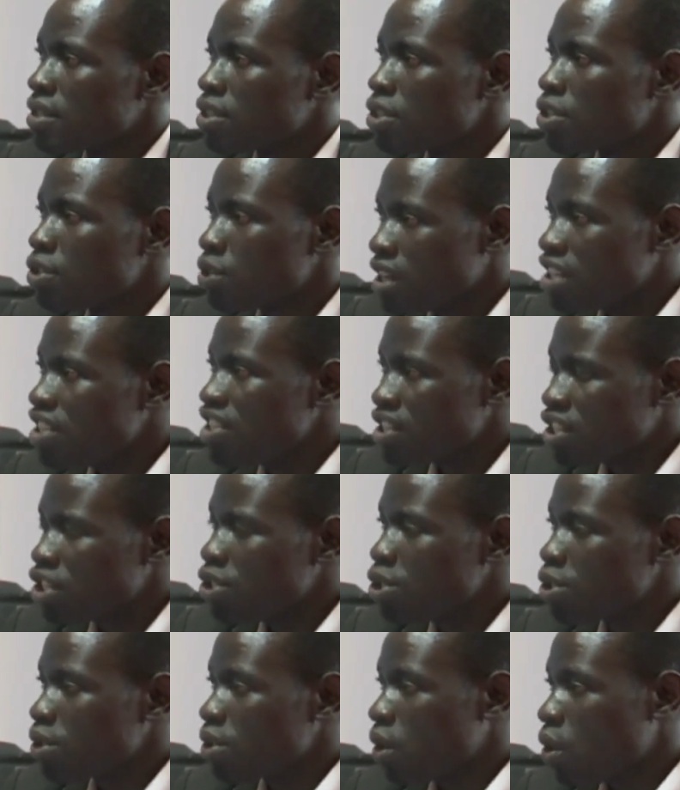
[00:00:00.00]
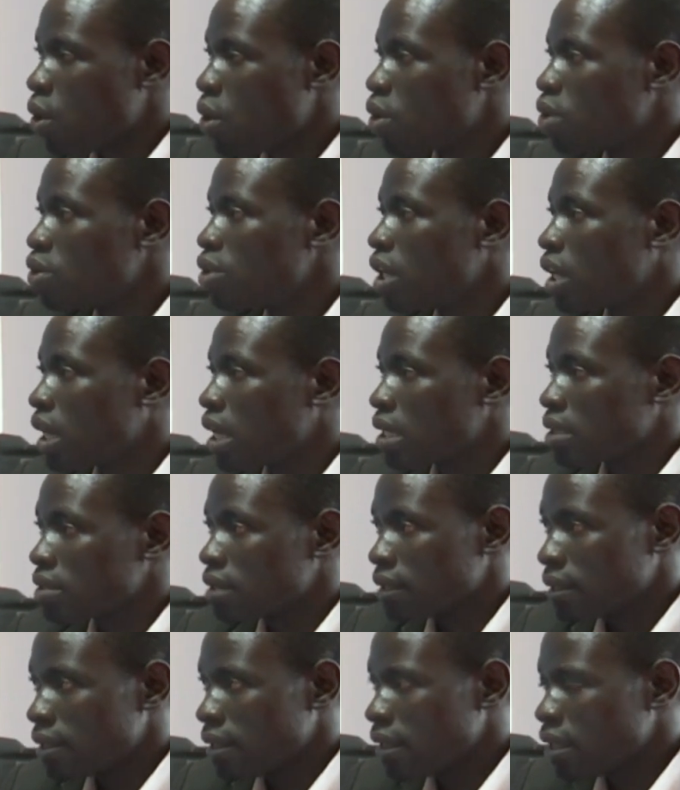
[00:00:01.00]
your institution, or
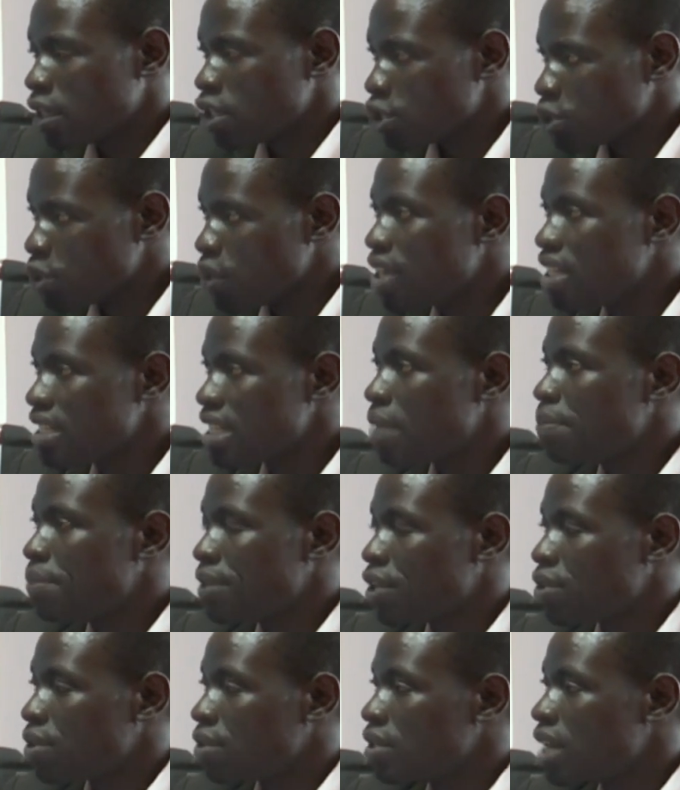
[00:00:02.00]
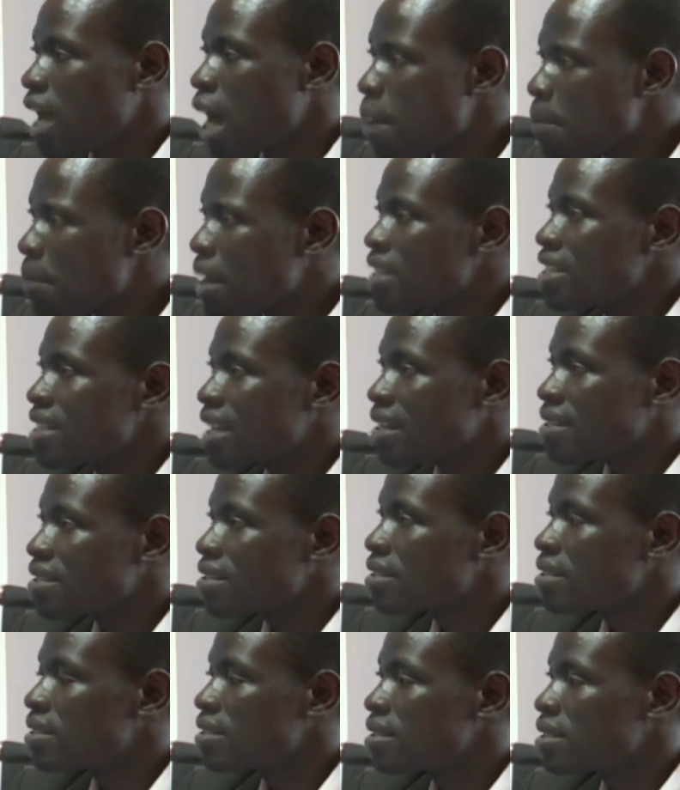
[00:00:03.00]
during that period, how much
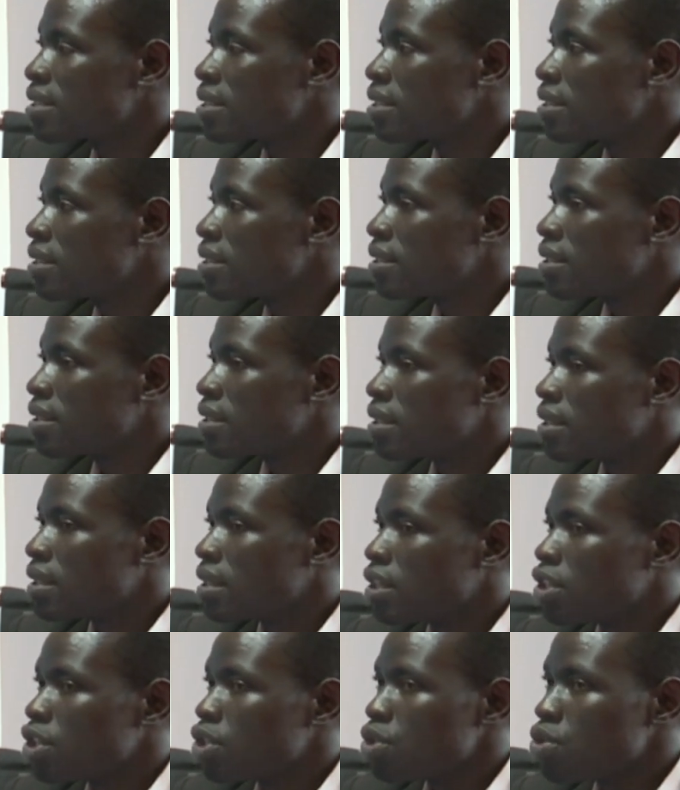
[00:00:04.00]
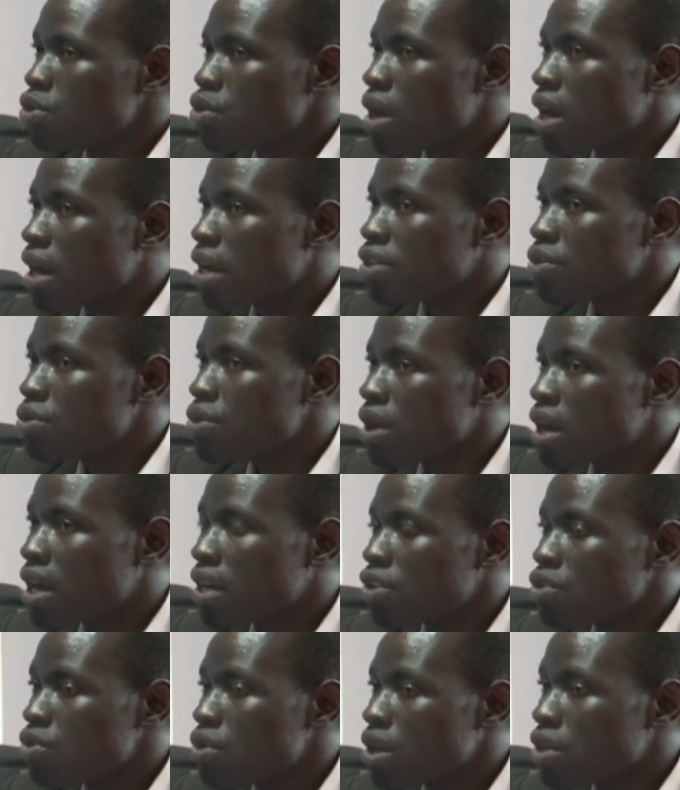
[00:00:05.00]
has
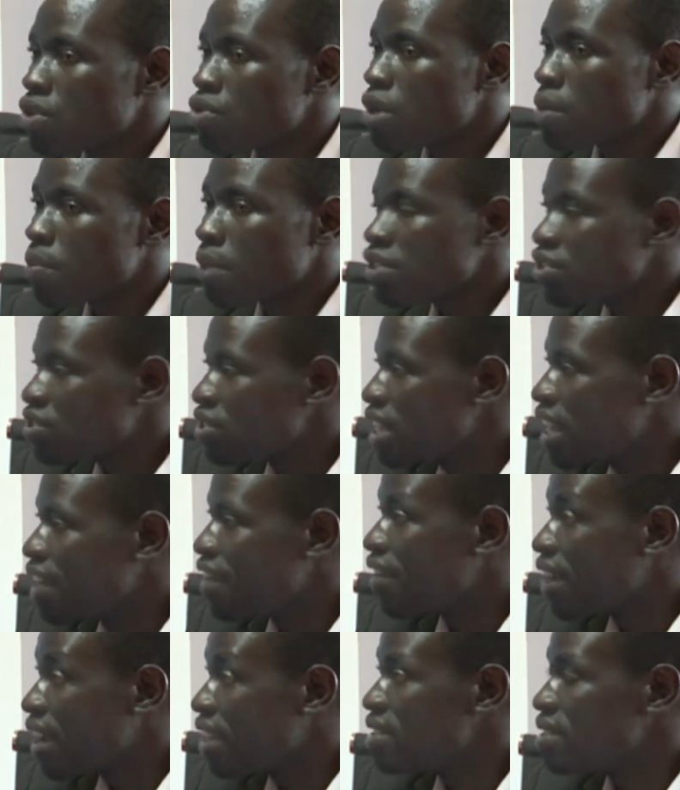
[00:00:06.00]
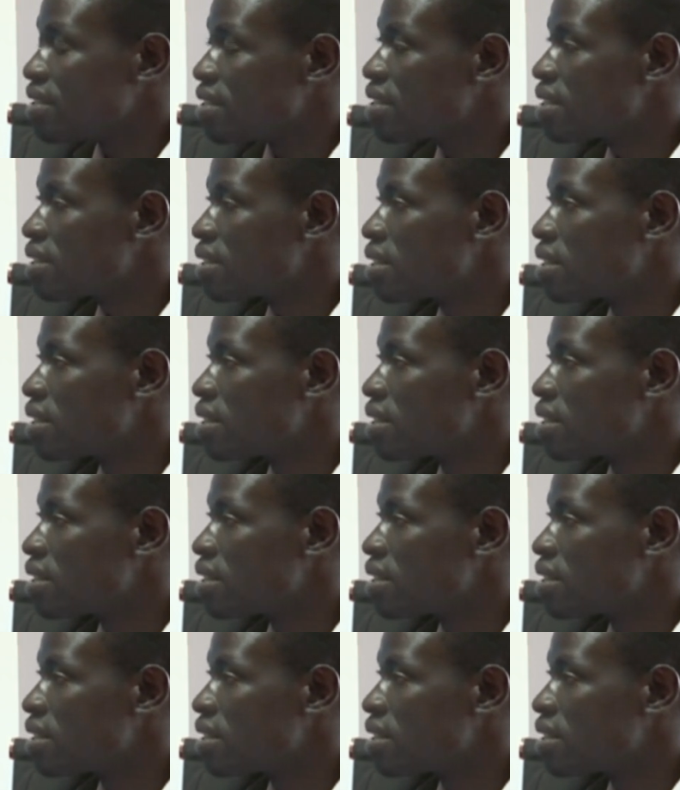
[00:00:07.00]
your personnel raised